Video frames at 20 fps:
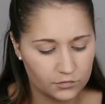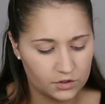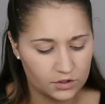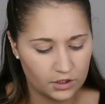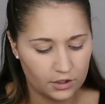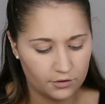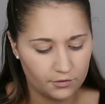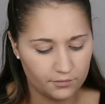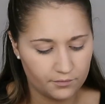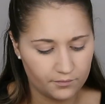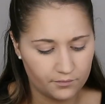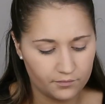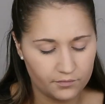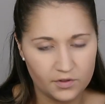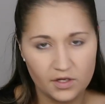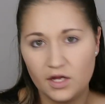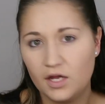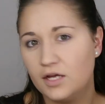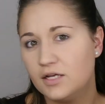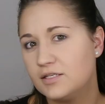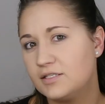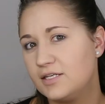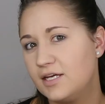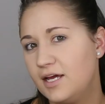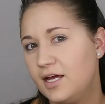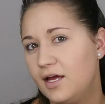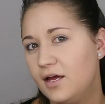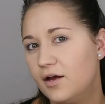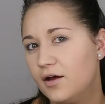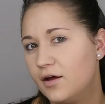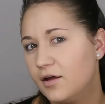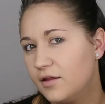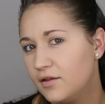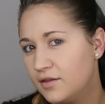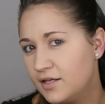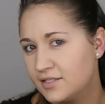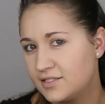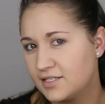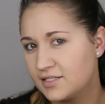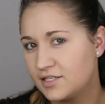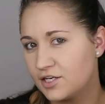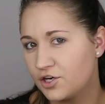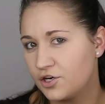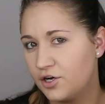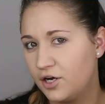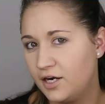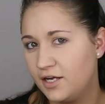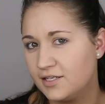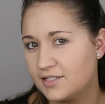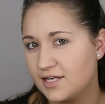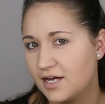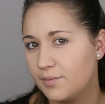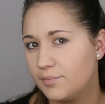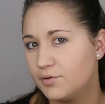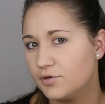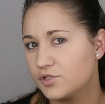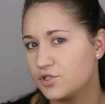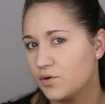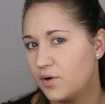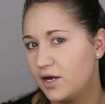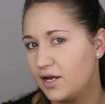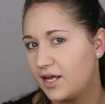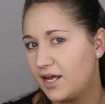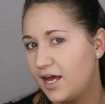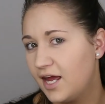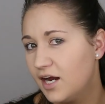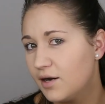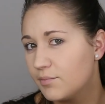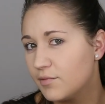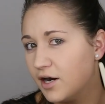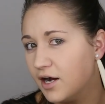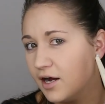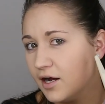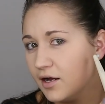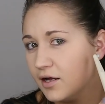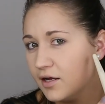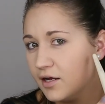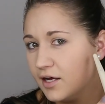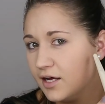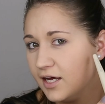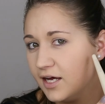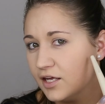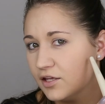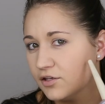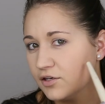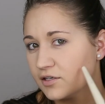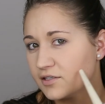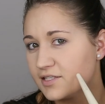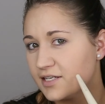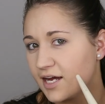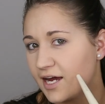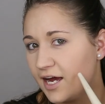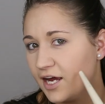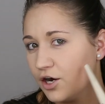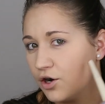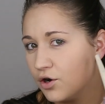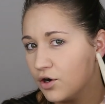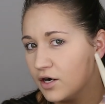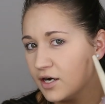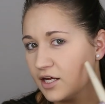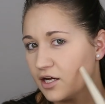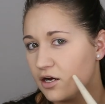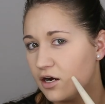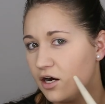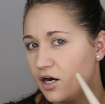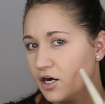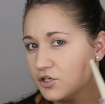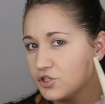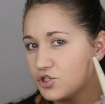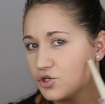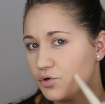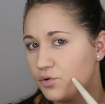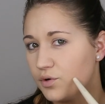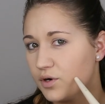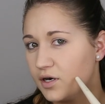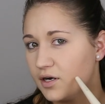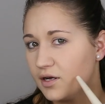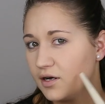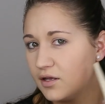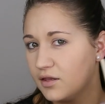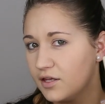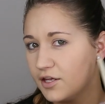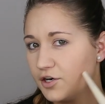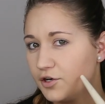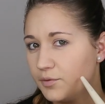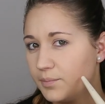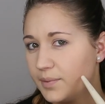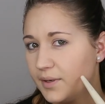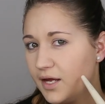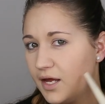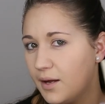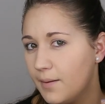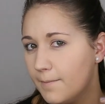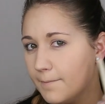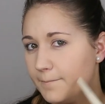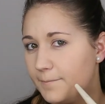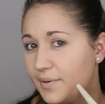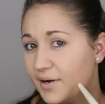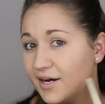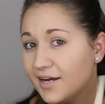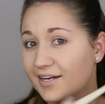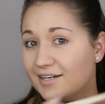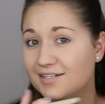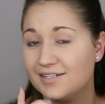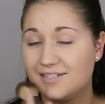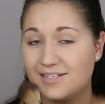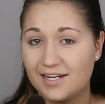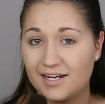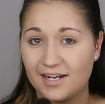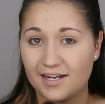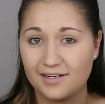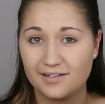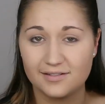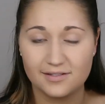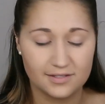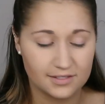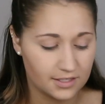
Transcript: So, see, this is a good example. So on camera, it looks like I already contoured a little bit, but I didn't.